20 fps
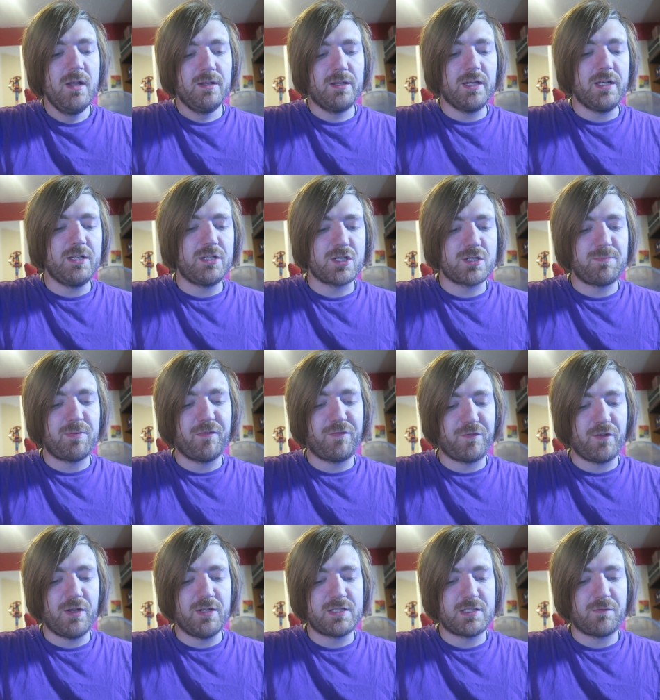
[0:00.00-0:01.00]
that he just
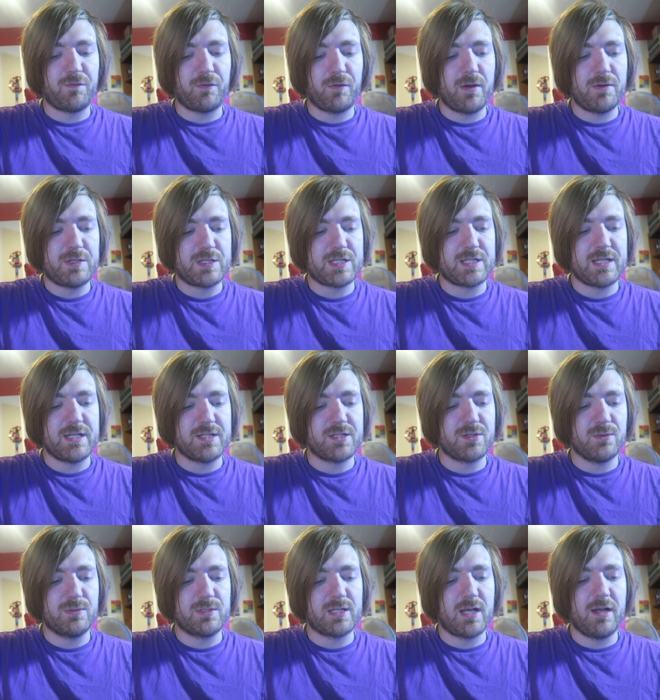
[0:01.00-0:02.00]
preferred to ferociously
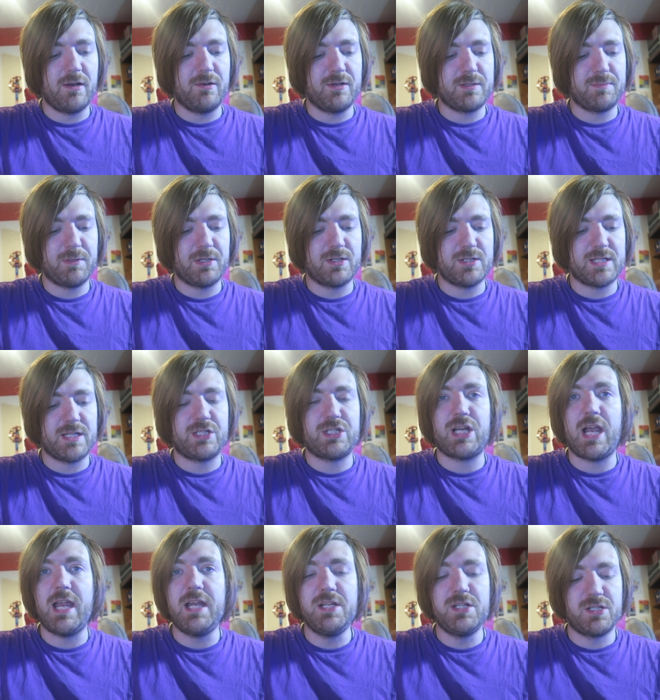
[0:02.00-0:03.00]
assault tyrants because it
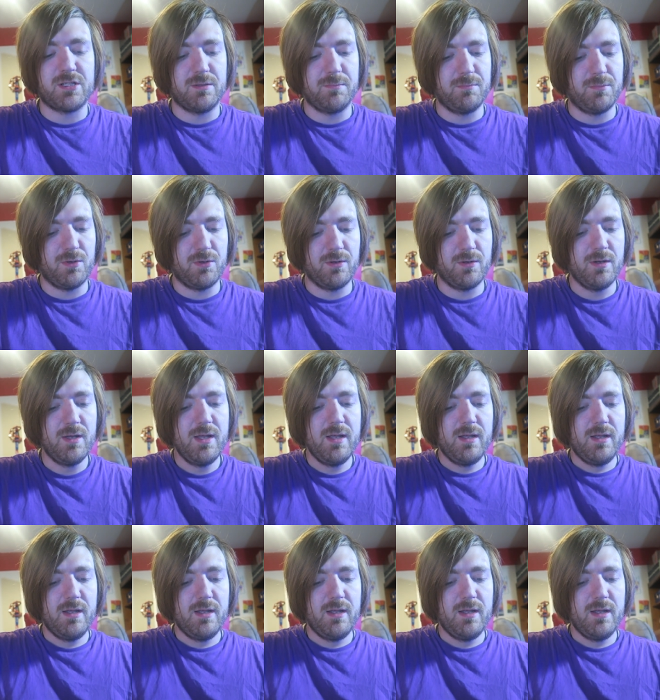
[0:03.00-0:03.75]
changed them more.